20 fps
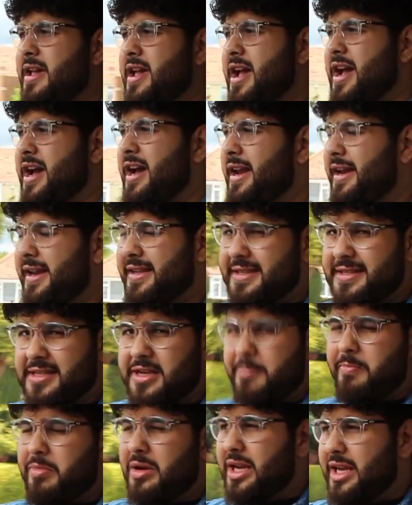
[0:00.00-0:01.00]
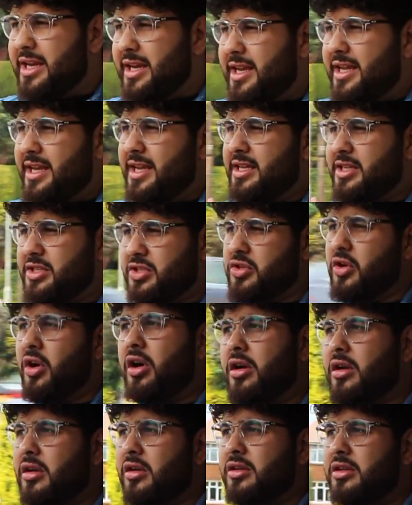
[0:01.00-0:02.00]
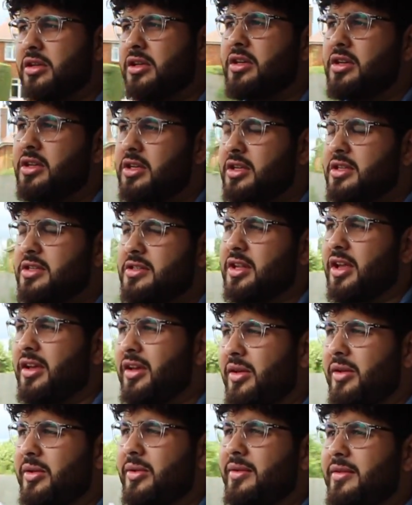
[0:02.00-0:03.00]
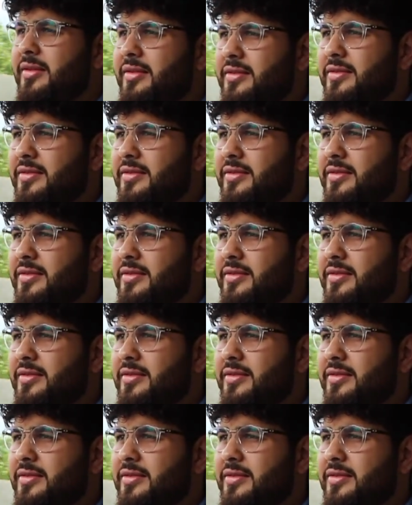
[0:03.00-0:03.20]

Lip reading: And this is completely stock. So